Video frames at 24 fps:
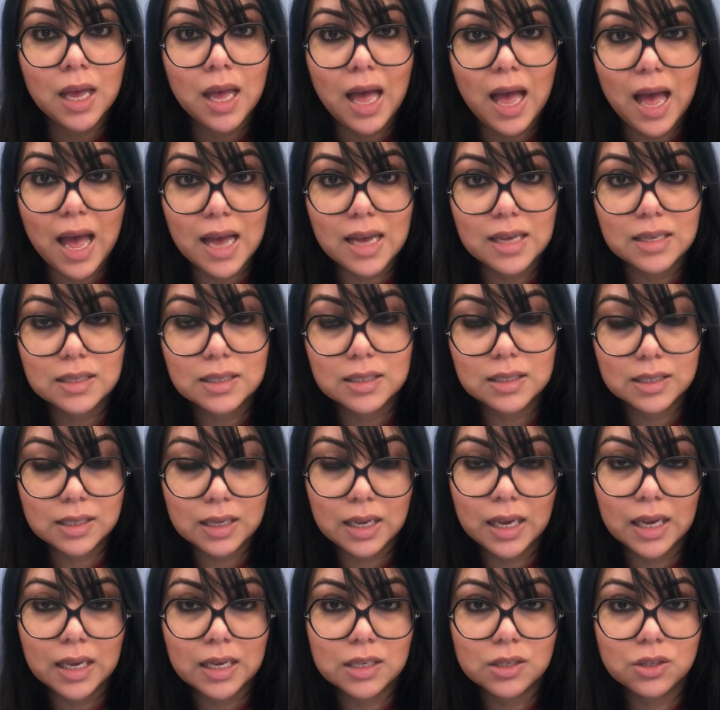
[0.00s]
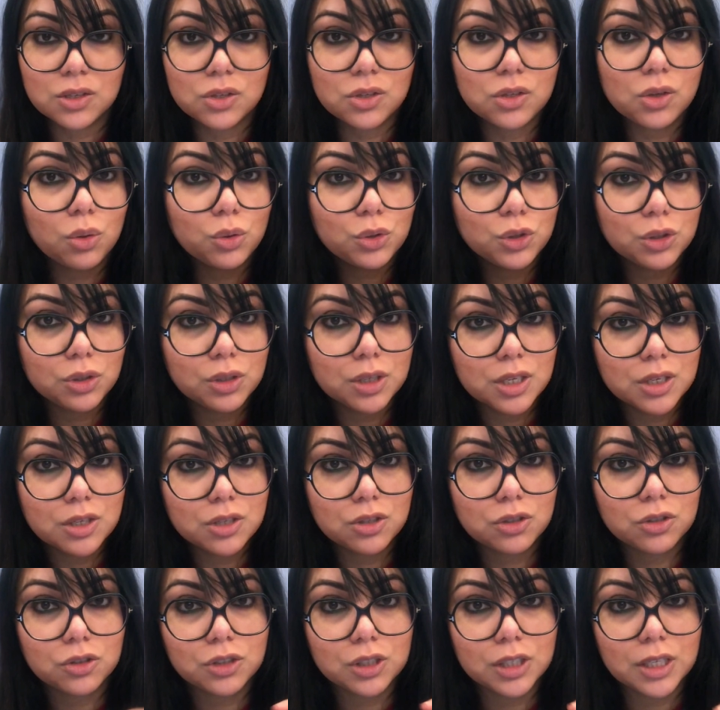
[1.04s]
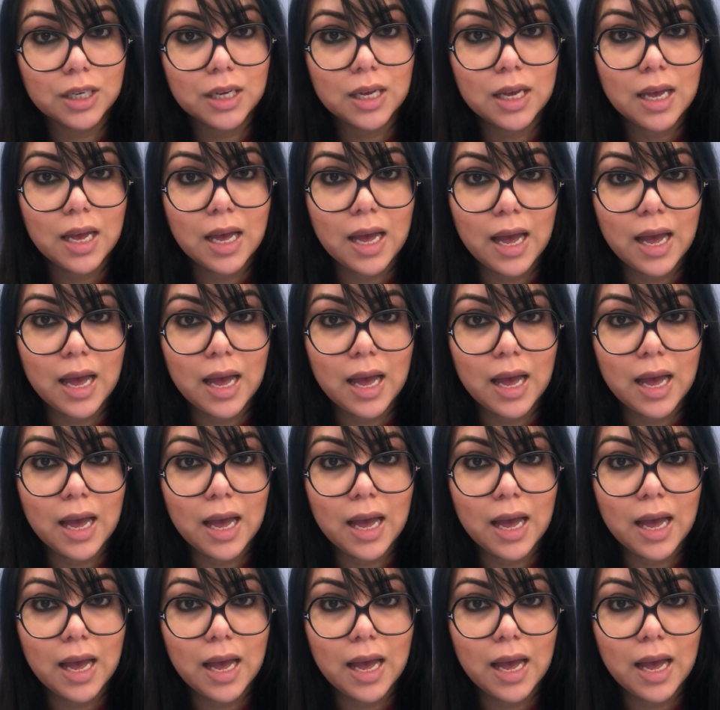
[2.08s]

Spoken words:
S is the social history.